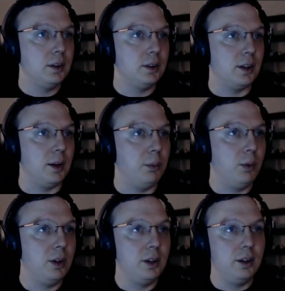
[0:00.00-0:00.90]
Type
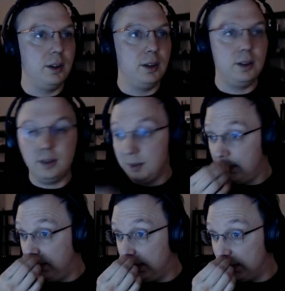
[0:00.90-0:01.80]
1.
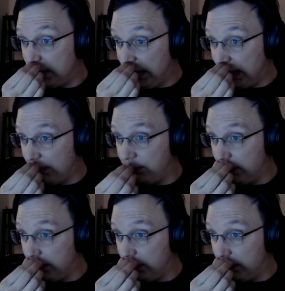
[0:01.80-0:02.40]
The attack for